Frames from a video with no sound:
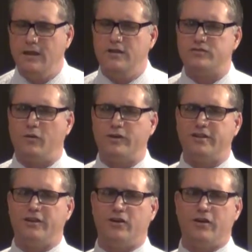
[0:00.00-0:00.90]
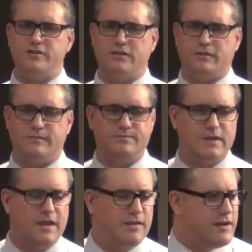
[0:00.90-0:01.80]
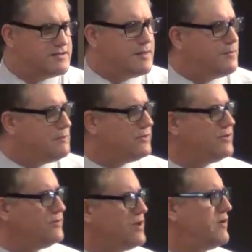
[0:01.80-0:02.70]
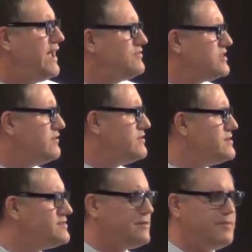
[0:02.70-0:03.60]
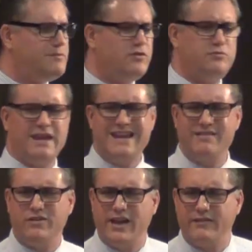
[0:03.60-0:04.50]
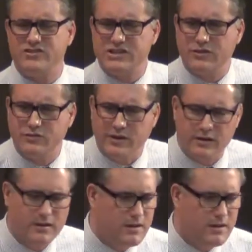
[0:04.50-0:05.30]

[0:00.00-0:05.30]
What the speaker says: So I want to encourage you. There are some people who don't have children. There are some people who may never have children.